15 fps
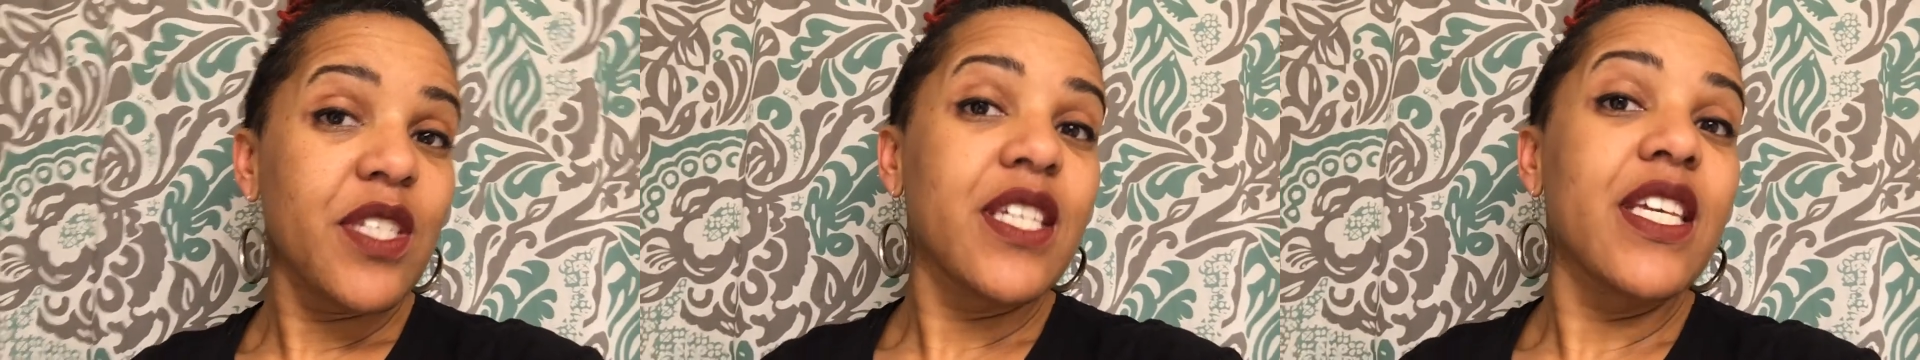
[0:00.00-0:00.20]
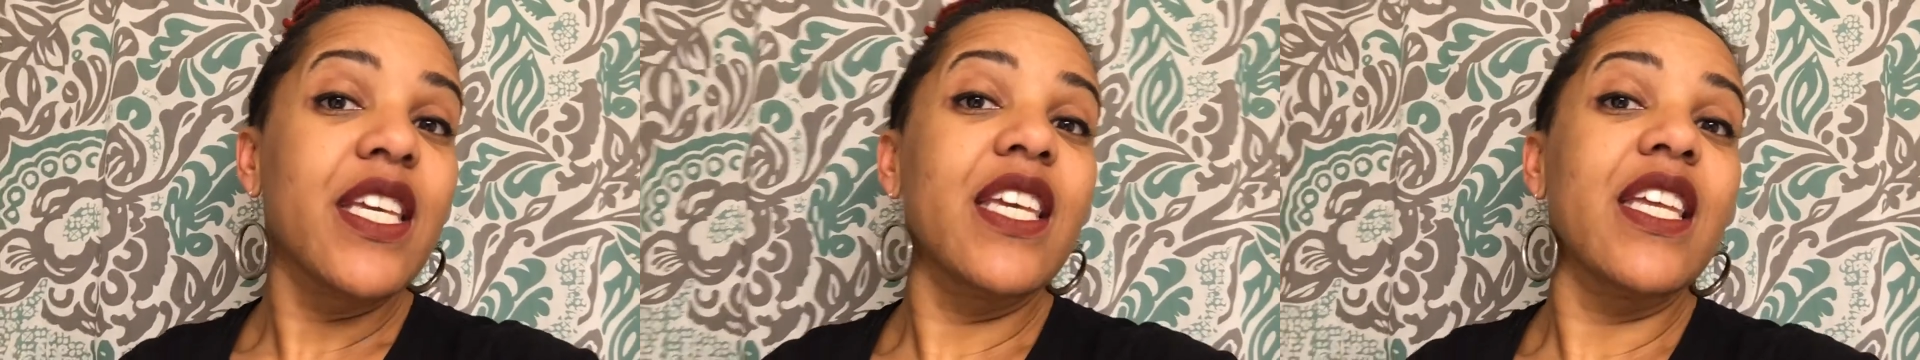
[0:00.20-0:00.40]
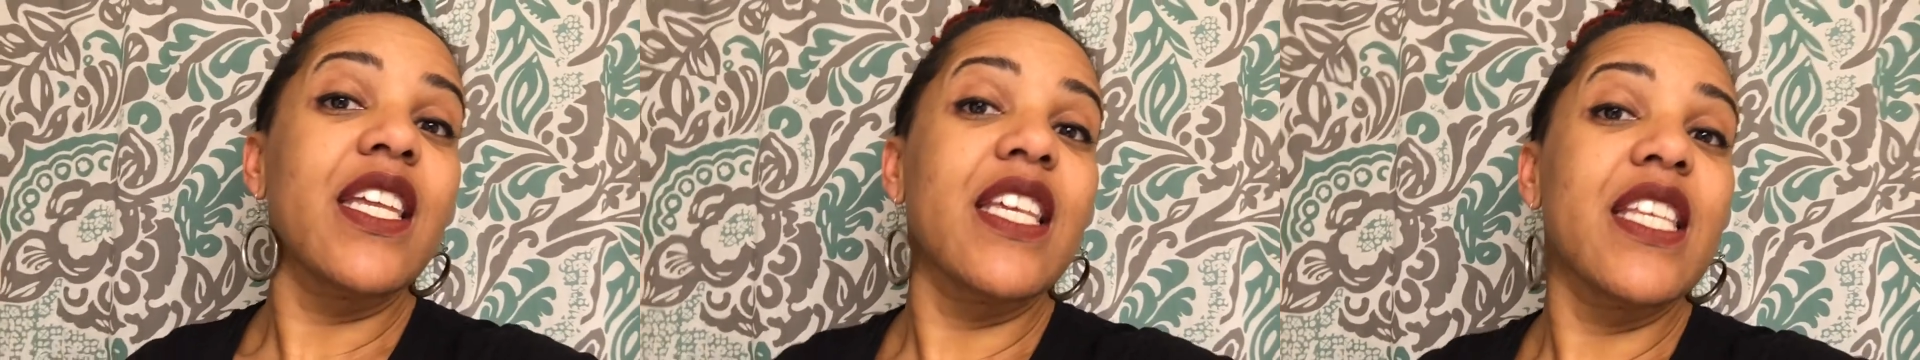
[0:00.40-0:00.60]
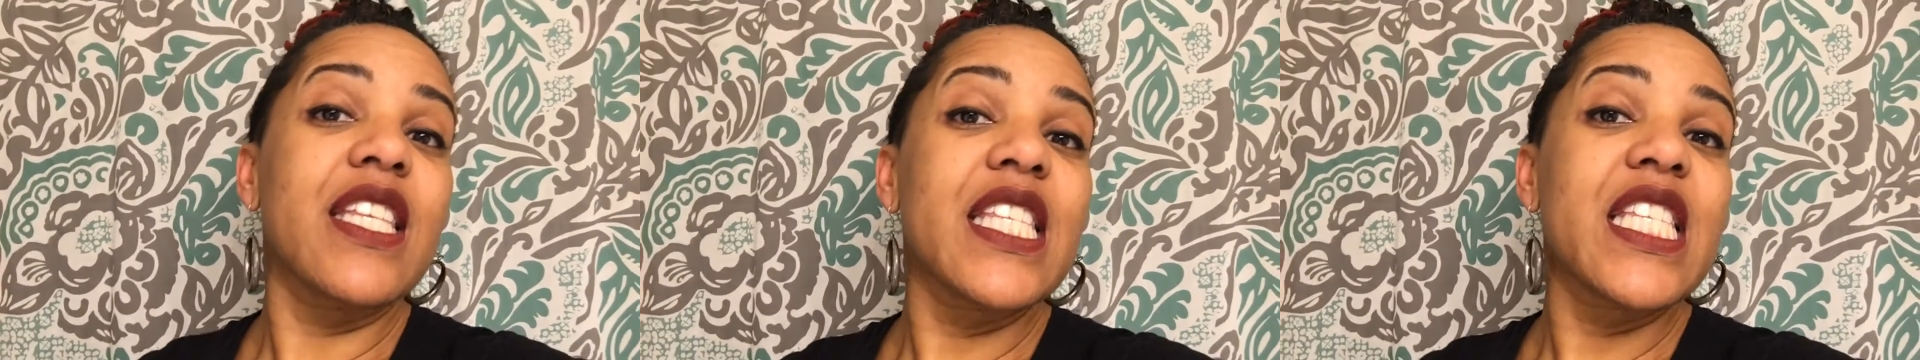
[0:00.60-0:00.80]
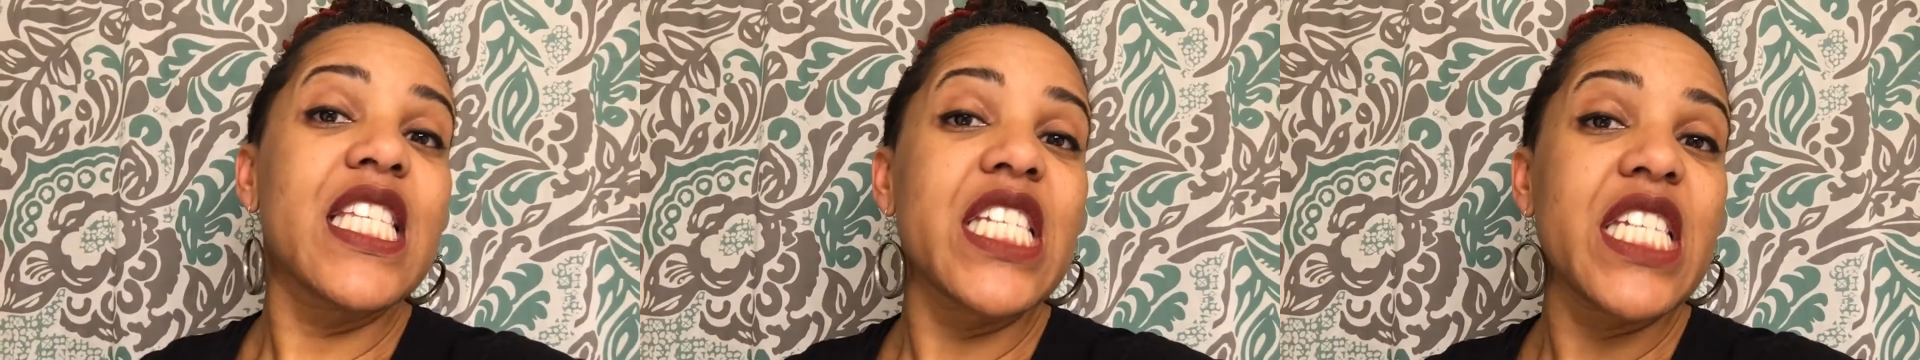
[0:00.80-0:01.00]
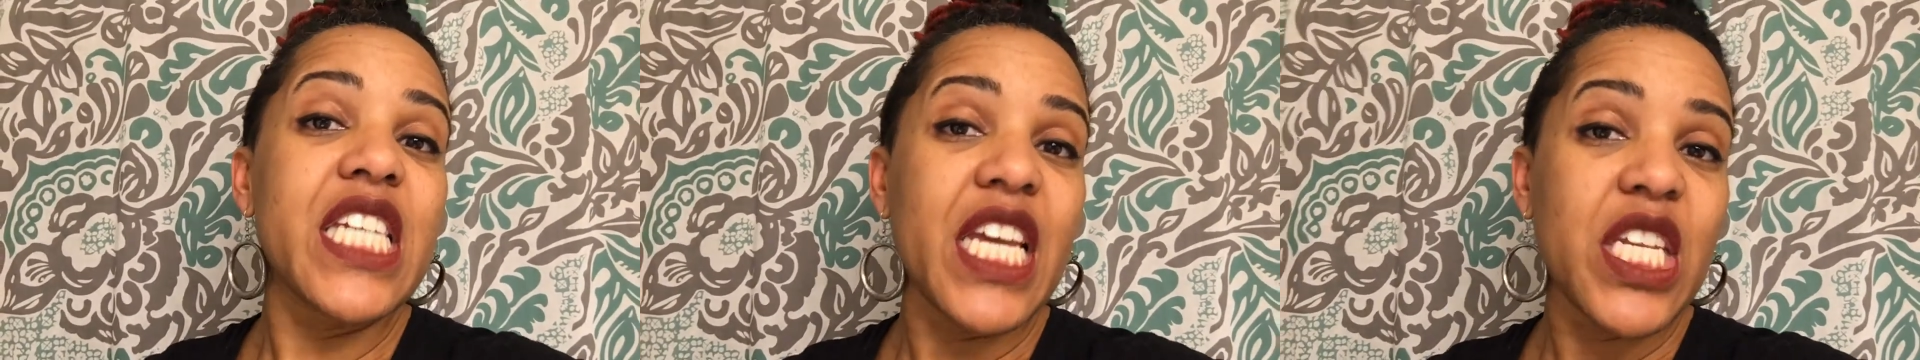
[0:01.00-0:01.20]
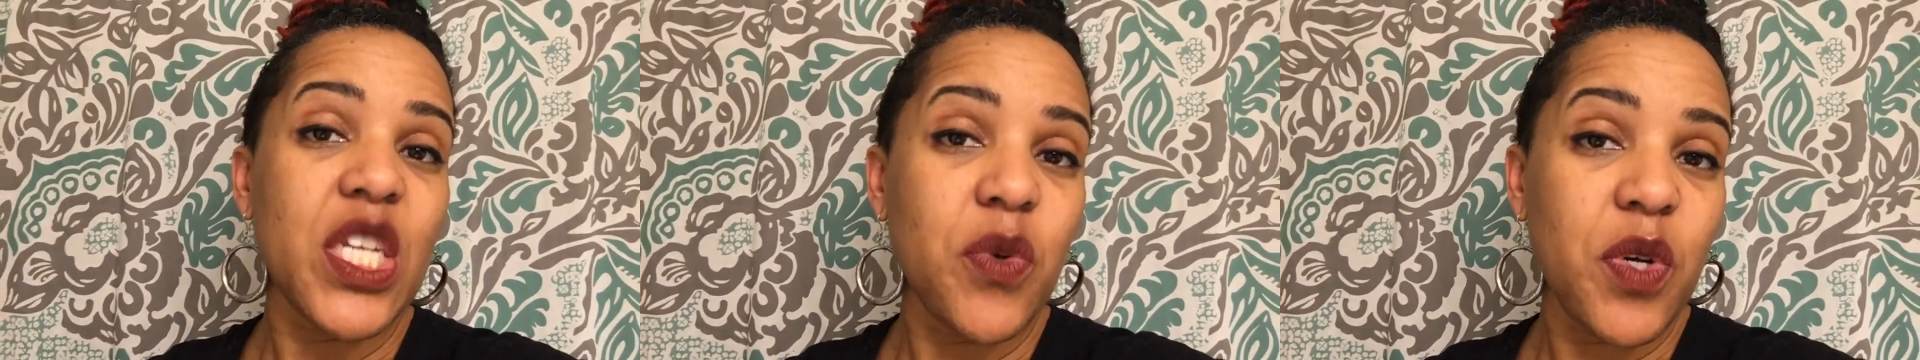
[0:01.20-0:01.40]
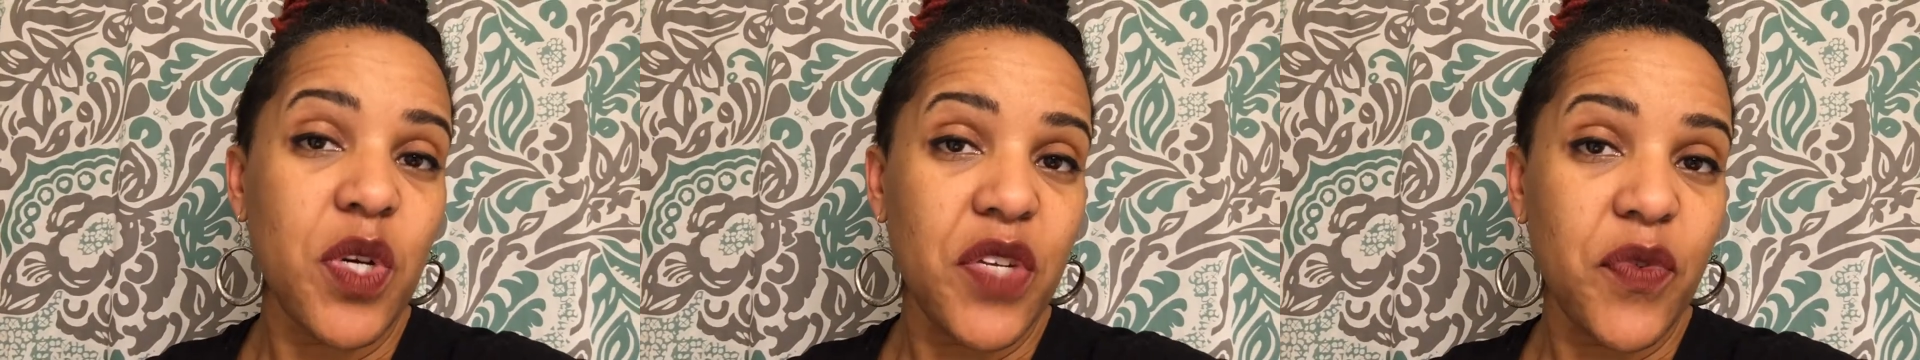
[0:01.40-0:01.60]
It is
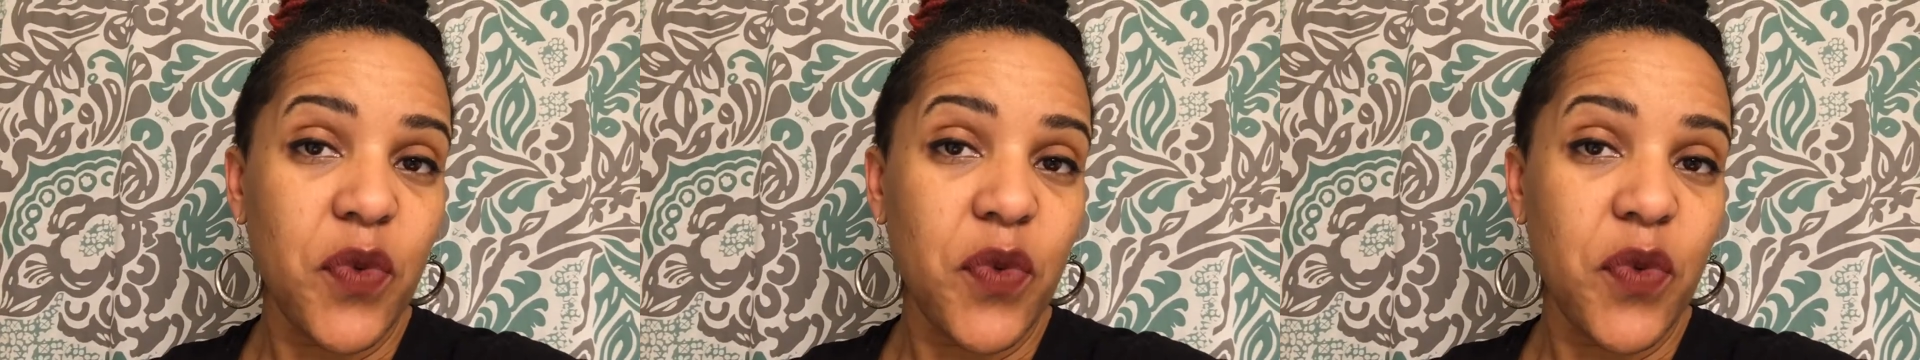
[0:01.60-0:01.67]
January